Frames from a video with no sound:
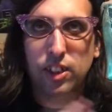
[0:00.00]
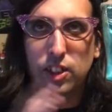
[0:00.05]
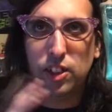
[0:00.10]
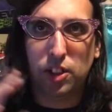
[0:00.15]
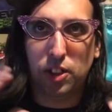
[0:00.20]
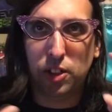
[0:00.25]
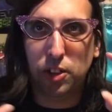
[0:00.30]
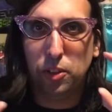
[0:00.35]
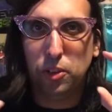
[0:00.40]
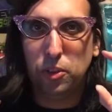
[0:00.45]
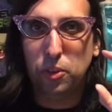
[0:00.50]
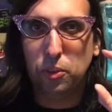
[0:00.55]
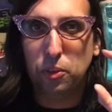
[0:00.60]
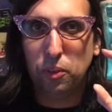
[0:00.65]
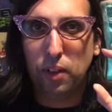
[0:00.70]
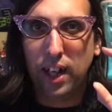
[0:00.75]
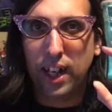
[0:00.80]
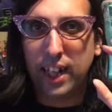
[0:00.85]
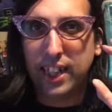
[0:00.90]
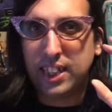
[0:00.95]

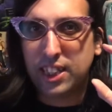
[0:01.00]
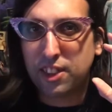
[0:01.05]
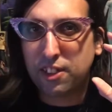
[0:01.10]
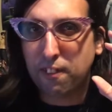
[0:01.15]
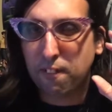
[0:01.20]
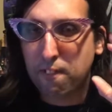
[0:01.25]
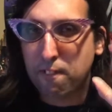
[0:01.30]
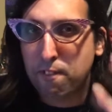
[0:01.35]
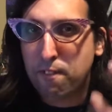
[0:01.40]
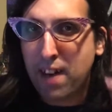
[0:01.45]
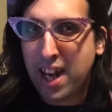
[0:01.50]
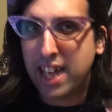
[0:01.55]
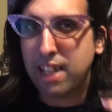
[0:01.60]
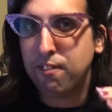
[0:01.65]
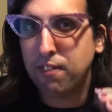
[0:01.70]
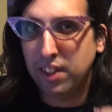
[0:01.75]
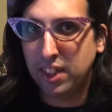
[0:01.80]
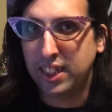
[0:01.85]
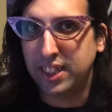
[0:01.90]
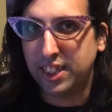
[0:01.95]
to a
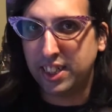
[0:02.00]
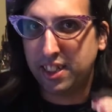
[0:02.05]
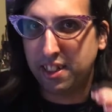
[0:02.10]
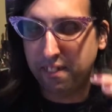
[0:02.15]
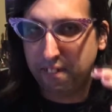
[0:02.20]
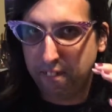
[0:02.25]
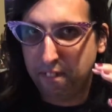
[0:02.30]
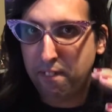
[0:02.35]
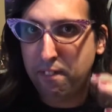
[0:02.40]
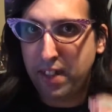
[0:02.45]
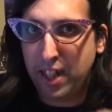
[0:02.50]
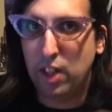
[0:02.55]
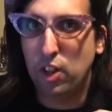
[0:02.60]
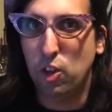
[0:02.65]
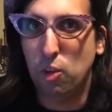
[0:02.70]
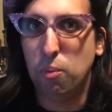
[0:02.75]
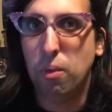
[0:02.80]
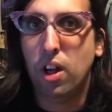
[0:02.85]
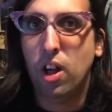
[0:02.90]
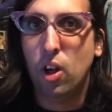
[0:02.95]
survivalist
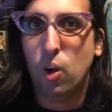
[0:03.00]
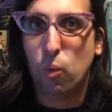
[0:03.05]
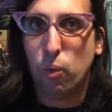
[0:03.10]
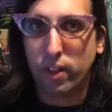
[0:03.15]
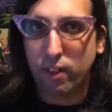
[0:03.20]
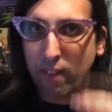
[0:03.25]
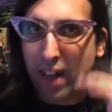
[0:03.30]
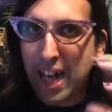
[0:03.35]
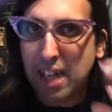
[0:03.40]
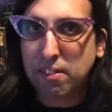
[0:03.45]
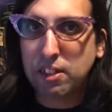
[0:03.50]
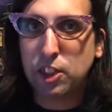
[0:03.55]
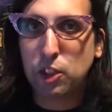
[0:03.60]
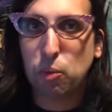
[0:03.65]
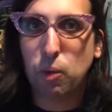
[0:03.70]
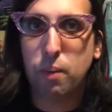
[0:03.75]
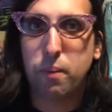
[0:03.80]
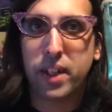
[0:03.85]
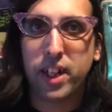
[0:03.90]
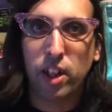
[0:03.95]
film, where you have
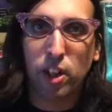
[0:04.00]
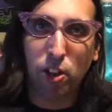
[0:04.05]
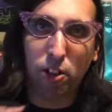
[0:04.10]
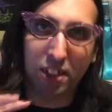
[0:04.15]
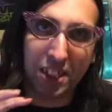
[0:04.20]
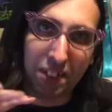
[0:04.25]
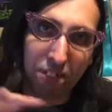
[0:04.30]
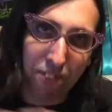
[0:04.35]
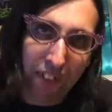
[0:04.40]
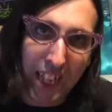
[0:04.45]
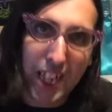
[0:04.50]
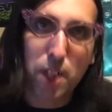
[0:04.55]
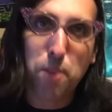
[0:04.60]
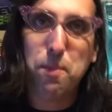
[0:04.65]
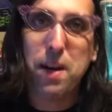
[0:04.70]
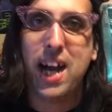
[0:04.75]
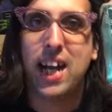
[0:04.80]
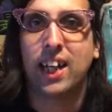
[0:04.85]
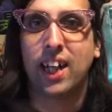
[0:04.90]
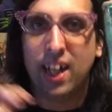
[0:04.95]
this woman who is fighting
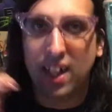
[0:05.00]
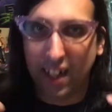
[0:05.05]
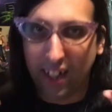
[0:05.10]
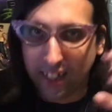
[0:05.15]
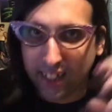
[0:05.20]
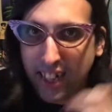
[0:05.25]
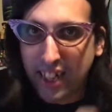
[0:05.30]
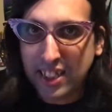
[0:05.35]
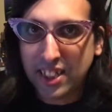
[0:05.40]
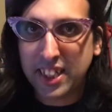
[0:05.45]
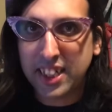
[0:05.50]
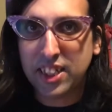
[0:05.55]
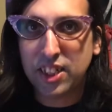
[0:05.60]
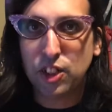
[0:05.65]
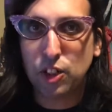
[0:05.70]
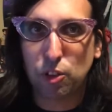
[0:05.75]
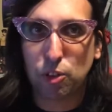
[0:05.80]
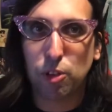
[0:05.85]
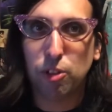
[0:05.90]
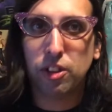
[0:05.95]
back against these
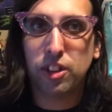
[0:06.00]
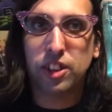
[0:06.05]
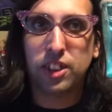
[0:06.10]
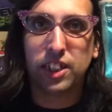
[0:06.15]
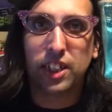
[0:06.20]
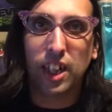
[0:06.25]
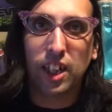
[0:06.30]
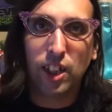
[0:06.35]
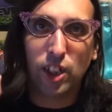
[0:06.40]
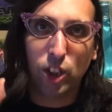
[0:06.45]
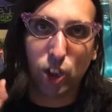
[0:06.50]
intruders,